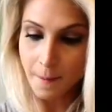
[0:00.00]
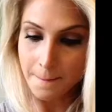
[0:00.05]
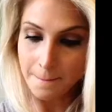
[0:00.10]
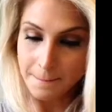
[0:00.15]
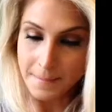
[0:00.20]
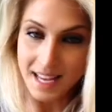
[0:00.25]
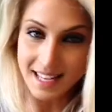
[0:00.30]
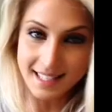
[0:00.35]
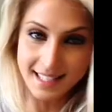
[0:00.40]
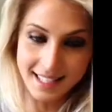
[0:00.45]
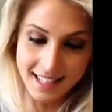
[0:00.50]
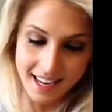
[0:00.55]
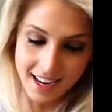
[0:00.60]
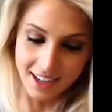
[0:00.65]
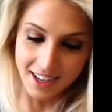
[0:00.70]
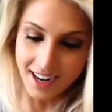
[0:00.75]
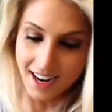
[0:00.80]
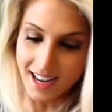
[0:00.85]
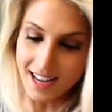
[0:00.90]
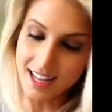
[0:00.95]

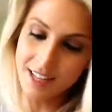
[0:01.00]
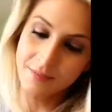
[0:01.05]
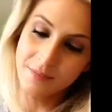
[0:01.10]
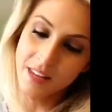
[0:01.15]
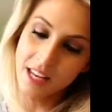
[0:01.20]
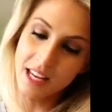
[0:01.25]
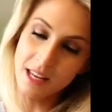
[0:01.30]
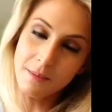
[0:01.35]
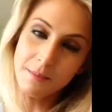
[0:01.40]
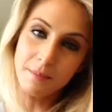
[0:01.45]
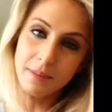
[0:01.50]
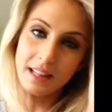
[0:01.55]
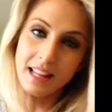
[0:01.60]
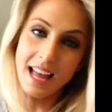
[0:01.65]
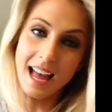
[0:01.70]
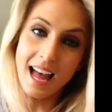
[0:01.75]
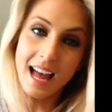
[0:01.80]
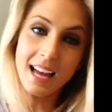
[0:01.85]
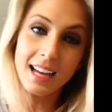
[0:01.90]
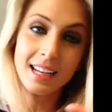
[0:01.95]
Mascara in
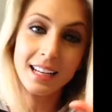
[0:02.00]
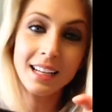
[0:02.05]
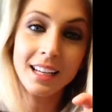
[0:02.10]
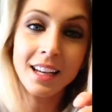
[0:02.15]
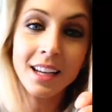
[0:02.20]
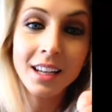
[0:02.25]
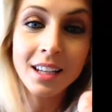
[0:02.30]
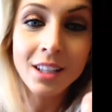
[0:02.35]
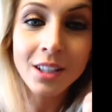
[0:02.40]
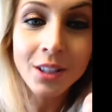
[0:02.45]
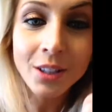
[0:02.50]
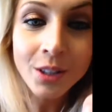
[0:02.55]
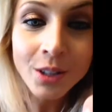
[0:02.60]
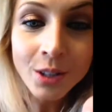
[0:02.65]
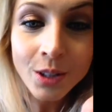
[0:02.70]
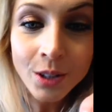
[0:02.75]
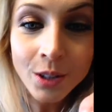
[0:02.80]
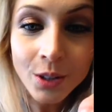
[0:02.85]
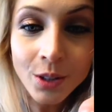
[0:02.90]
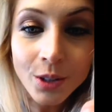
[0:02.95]
black.
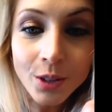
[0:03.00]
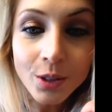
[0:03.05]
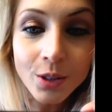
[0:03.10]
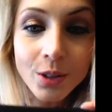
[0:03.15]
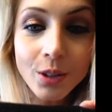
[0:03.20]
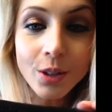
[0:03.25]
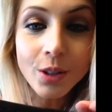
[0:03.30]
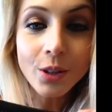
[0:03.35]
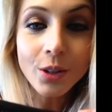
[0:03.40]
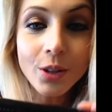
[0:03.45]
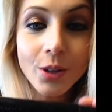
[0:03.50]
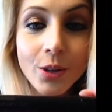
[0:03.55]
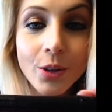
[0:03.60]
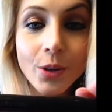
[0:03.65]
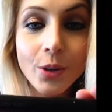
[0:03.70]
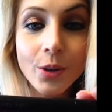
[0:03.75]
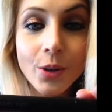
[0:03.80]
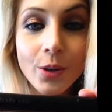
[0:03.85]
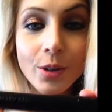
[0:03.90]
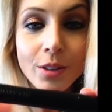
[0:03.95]

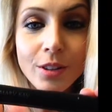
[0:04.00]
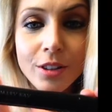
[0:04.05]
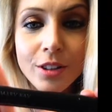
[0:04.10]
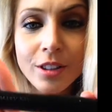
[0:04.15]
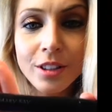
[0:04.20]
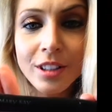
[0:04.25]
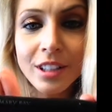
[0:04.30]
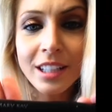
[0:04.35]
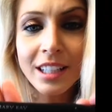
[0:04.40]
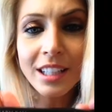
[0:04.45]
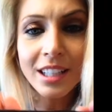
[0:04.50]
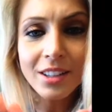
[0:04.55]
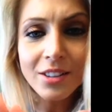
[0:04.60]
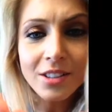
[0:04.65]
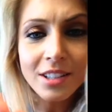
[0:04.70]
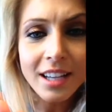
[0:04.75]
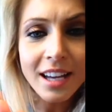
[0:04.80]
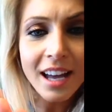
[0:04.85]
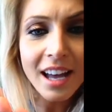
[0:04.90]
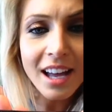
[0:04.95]
Doo-doo-doo. Can you
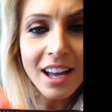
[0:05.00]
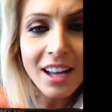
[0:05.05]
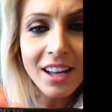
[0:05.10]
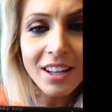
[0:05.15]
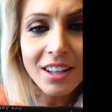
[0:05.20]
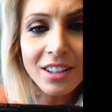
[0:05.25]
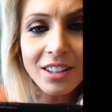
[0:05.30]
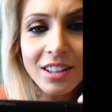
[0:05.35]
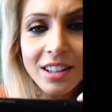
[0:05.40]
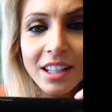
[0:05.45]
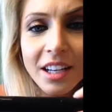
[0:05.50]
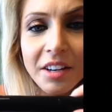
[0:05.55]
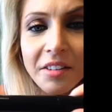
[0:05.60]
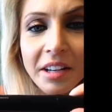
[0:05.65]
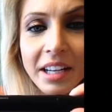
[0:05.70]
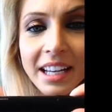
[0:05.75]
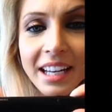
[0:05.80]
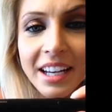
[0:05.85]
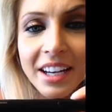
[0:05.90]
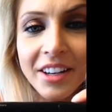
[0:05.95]
tell? There
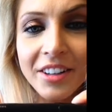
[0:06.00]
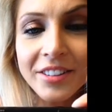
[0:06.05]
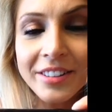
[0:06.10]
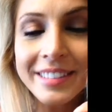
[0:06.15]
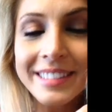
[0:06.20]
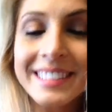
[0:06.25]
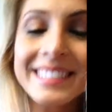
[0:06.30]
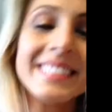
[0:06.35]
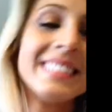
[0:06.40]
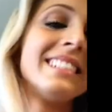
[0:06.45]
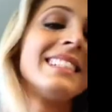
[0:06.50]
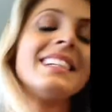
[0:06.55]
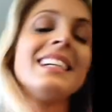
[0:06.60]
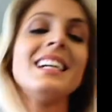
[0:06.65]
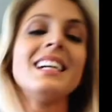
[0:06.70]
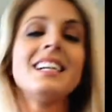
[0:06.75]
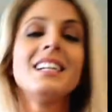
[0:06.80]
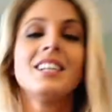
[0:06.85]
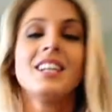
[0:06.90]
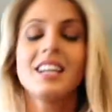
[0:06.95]
we go.
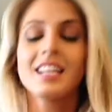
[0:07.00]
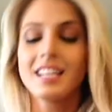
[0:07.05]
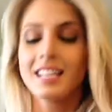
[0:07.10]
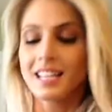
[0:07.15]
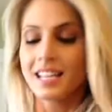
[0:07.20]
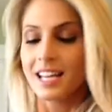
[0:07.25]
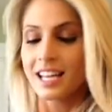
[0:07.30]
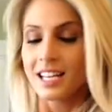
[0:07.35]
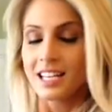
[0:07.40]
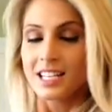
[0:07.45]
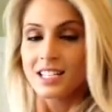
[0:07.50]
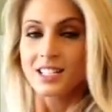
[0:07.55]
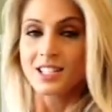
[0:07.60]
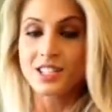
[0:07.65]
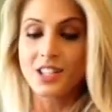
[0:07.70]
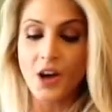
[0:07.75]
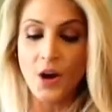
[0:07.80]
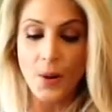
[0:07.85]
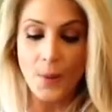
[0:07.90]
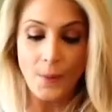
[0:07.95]

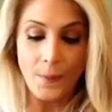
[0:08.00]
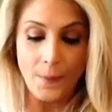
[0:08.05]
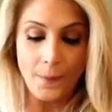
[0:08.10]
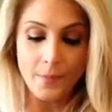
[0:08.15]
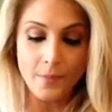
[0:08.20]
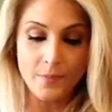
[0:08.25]
So